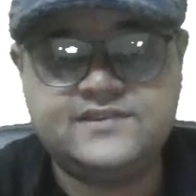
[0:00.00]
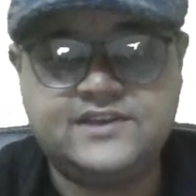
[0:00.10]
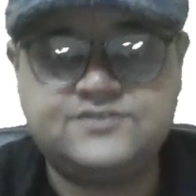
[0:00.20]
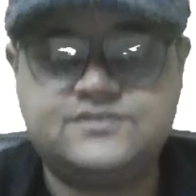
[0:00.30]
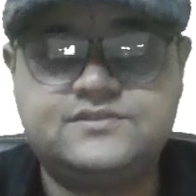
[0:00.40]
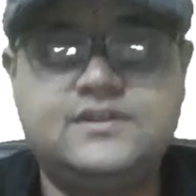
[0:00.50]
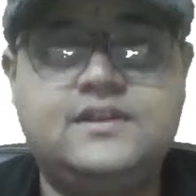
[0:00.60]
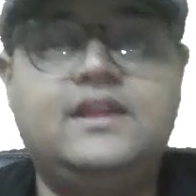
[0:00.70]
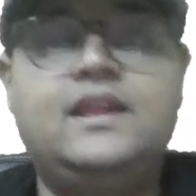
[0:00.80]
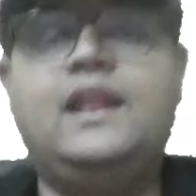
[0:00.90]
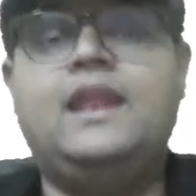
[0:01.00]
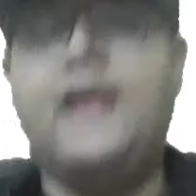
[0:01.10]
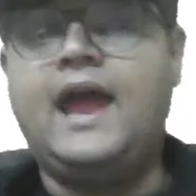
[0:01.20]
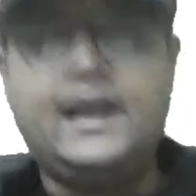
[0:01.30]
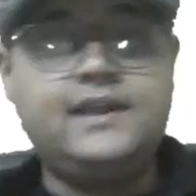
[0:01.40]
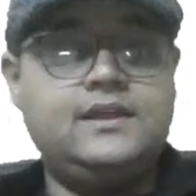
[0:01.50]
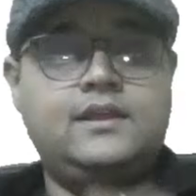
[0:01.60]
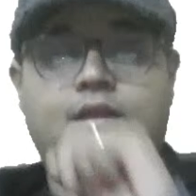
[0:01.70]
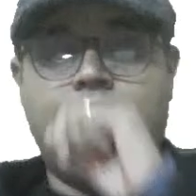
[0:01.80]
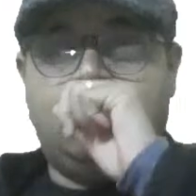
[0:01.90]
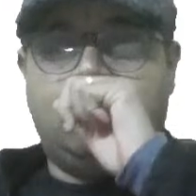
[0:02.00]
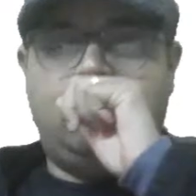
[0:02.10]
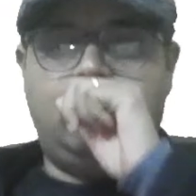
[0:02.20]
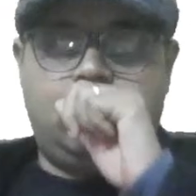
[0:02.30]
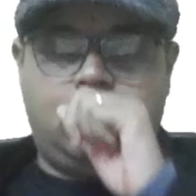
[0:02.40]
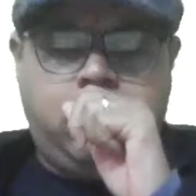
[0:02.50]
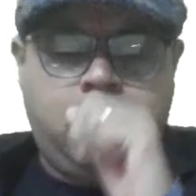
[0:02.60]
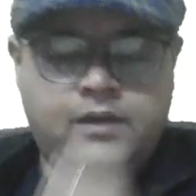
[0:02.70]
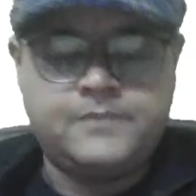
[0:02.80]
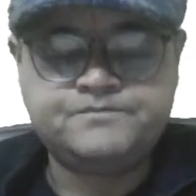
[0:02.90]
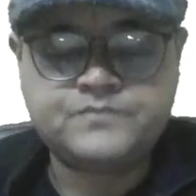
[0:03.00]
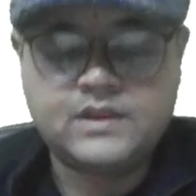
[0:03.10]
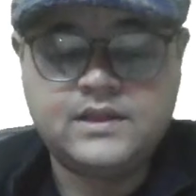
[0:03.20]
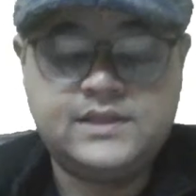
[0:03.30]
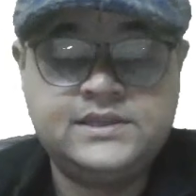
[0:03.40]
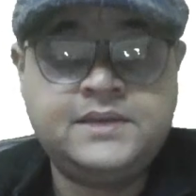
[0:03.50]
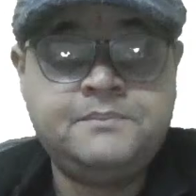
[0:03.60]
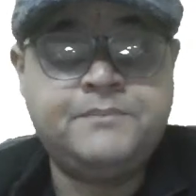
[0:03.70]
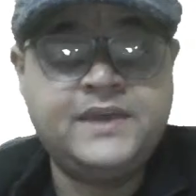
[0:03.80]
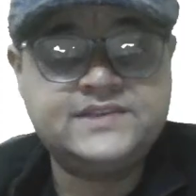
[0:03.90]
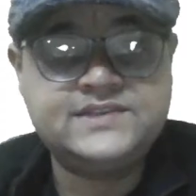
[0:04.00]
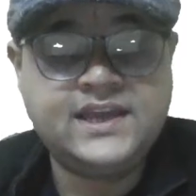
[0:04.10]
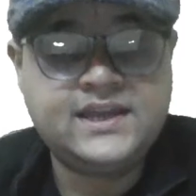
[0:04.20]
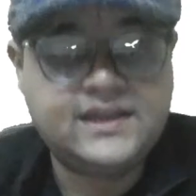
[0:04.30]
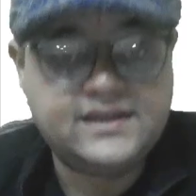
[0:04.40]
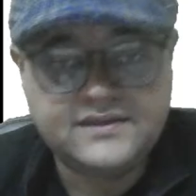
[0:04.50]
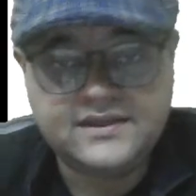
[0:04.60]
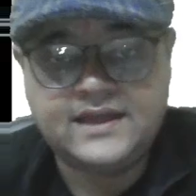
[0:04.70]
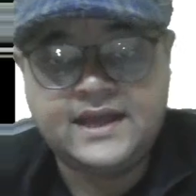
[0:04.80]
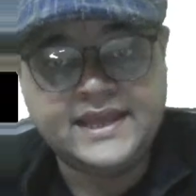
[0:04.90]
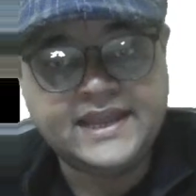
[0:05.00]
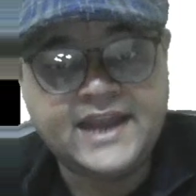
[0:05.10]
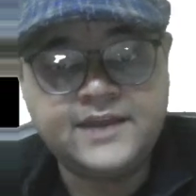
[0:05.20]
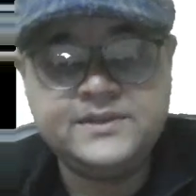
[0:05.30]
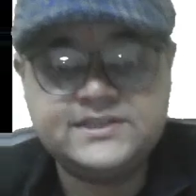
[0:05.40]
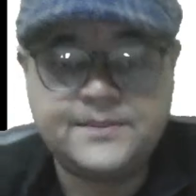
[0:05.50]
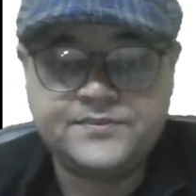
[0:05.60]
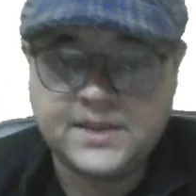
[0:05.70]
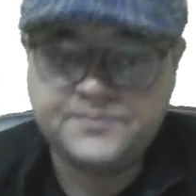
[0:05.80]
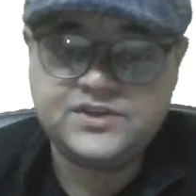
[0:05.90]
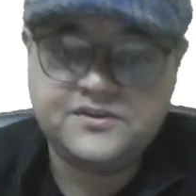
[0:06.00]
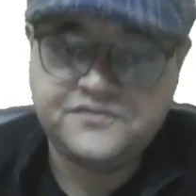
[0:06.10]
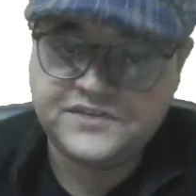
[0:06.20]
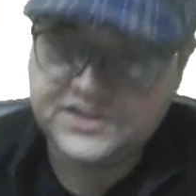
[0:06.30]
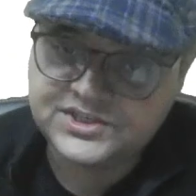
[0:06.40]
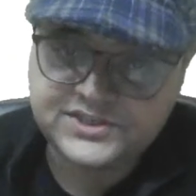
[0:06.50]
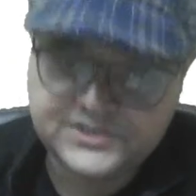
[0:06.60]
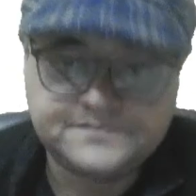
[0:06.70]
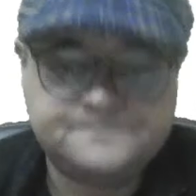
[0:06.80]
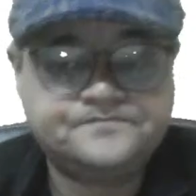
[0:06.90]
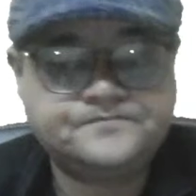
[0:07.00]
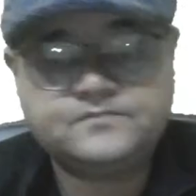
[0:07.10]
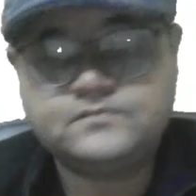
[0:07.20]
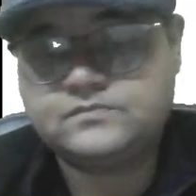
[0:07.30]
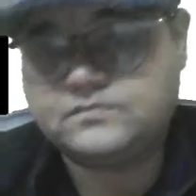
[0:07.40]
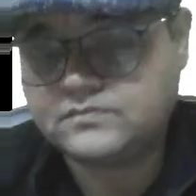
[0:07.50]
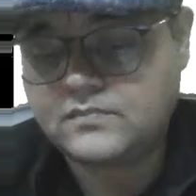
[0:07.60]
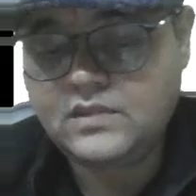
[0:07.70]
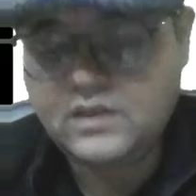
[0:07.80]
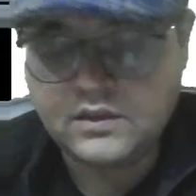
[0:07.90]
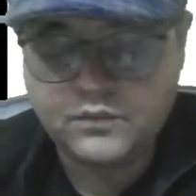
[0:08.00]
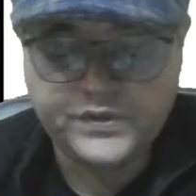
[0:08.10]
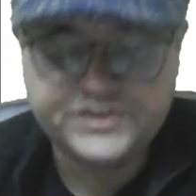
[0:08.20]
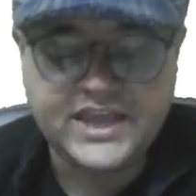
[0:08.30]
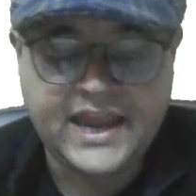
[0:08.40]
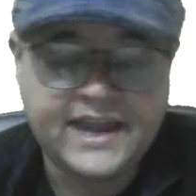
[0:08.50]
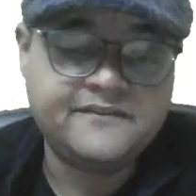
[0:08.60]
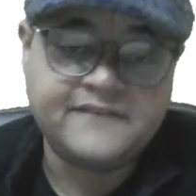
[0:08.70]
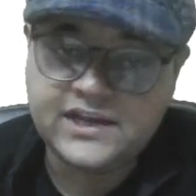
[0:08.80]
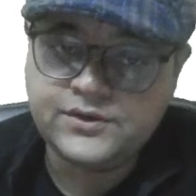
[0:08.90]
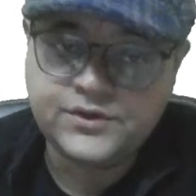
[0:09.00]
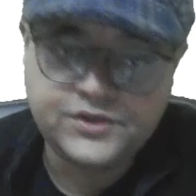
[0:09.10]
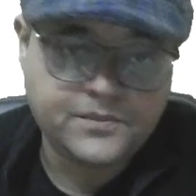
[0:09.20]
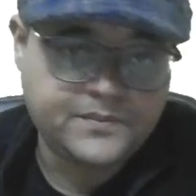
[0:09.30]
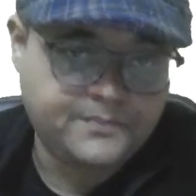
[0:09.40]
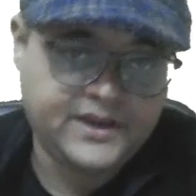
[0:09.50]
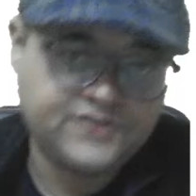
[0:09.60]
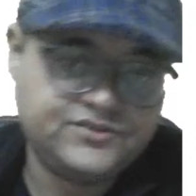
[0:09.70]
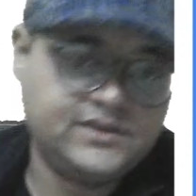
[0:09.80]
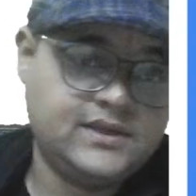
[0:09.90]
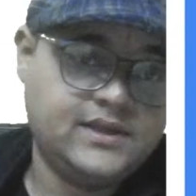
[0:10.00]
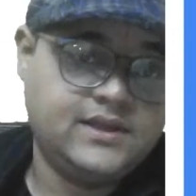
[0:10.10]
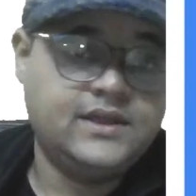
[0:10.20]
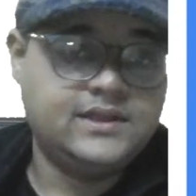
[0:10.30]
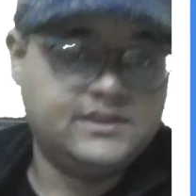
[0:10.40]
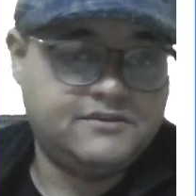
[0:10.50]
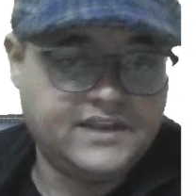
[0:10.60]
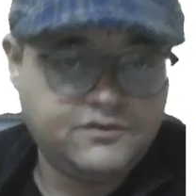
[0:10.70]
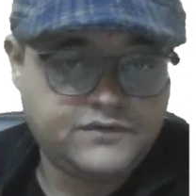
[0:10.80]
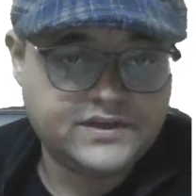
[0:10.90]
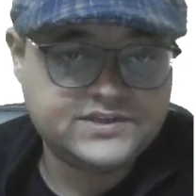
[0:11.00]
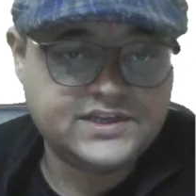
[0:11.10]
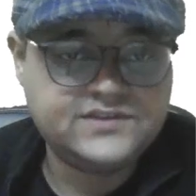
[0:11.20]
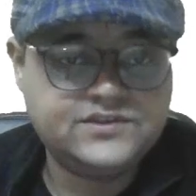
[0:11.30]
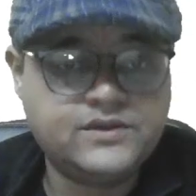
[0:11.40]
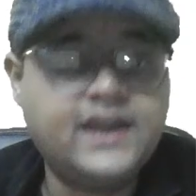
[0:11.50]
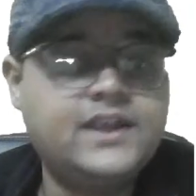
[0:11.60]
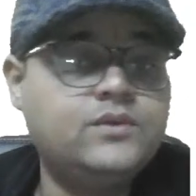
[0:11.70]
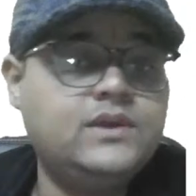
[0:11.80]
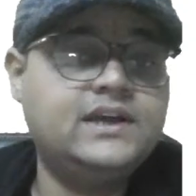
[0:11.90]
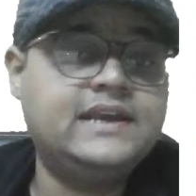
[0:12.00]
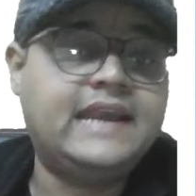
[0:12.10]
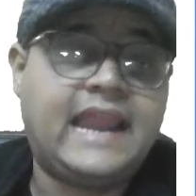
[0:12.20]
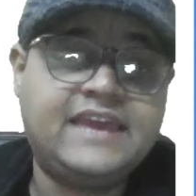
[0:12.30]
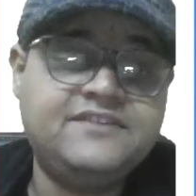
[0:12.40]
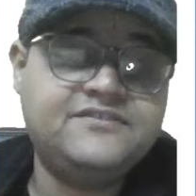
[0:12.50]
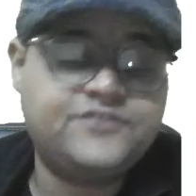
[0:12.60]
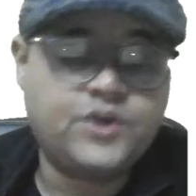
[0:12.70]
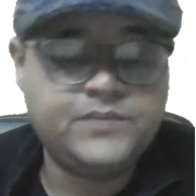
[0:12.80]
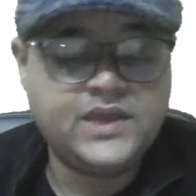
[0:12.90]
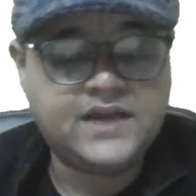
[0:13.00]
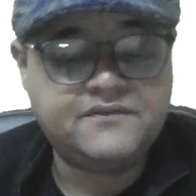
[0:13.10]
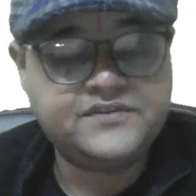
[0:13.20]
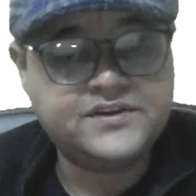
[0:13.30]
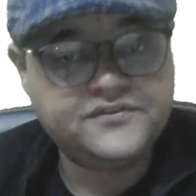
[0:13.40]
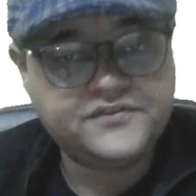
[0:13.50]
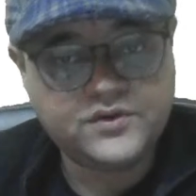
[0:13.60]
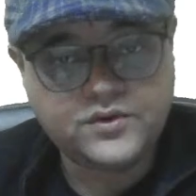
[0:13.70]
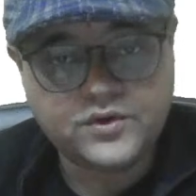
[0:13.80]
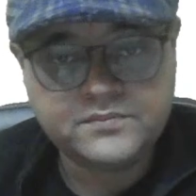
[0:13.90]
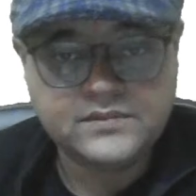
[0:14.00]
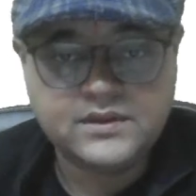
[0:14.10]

sessions. And the basic Unacademy subscription features which add value to your preparation. The very first is you get to learn live from the comfort of your home.